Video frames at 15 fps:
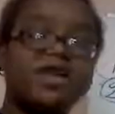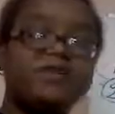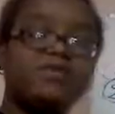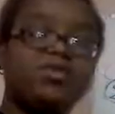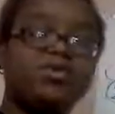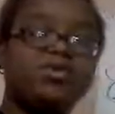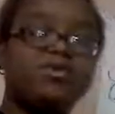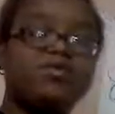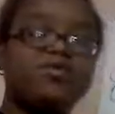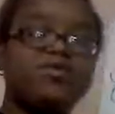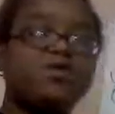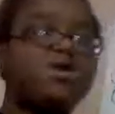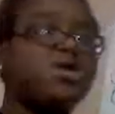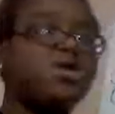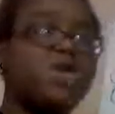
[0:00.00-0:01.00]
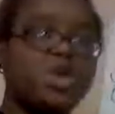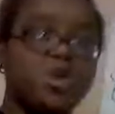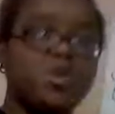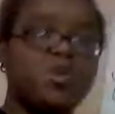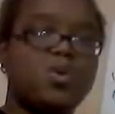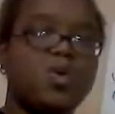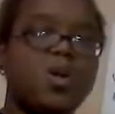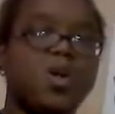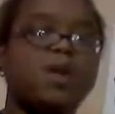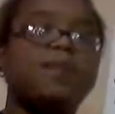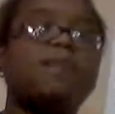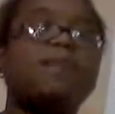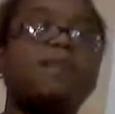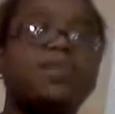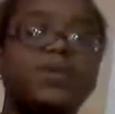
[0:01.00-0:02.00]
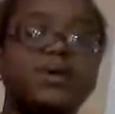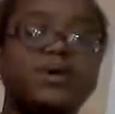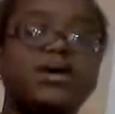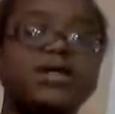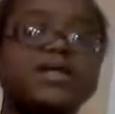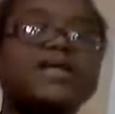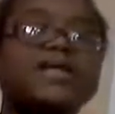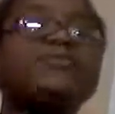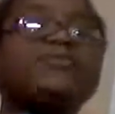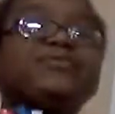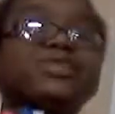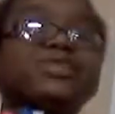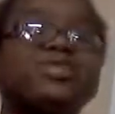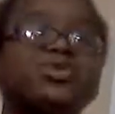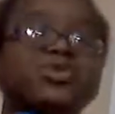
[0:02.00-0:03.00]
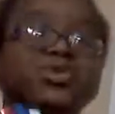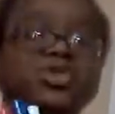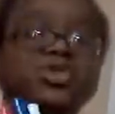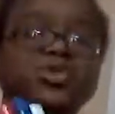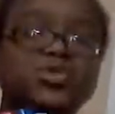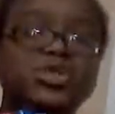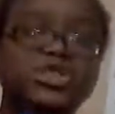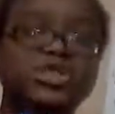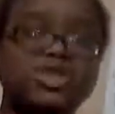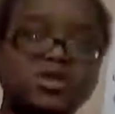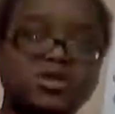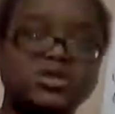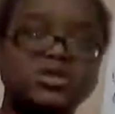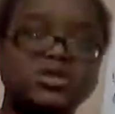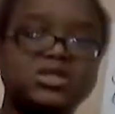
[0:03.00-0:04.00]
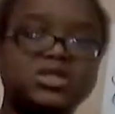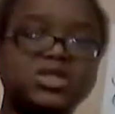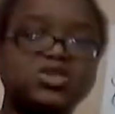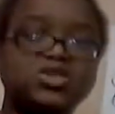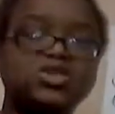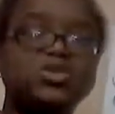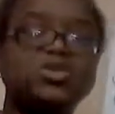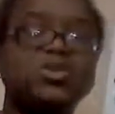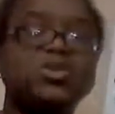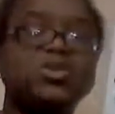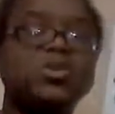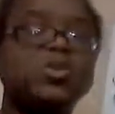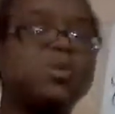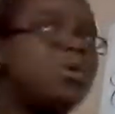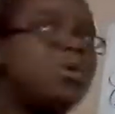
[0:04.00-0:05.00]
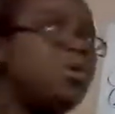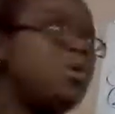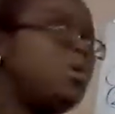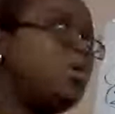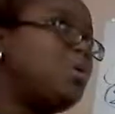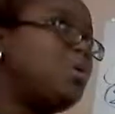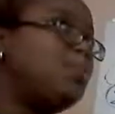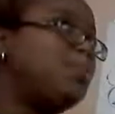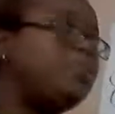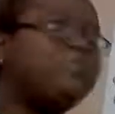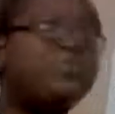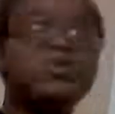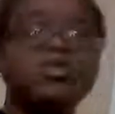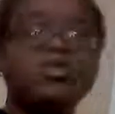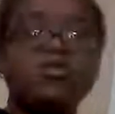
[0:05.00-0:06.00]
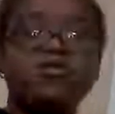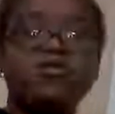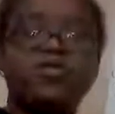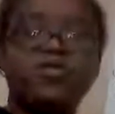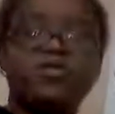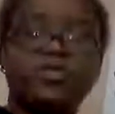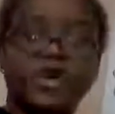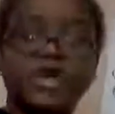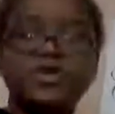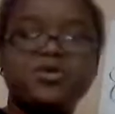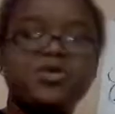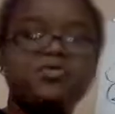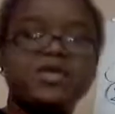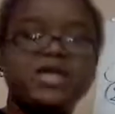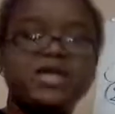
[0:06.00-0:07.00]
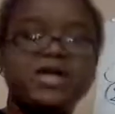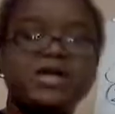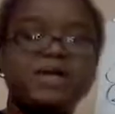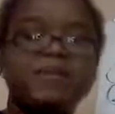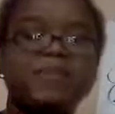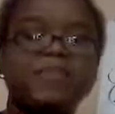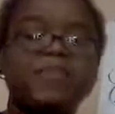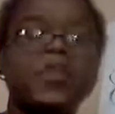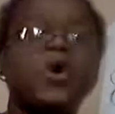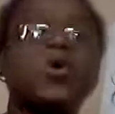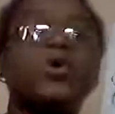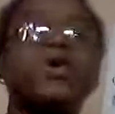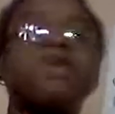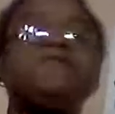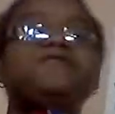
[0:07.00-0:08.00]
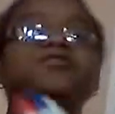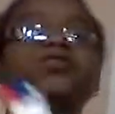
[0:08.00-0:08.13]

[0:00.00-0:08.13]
get pulled over. No, but it reduces your chance to be pulled over randomly, or if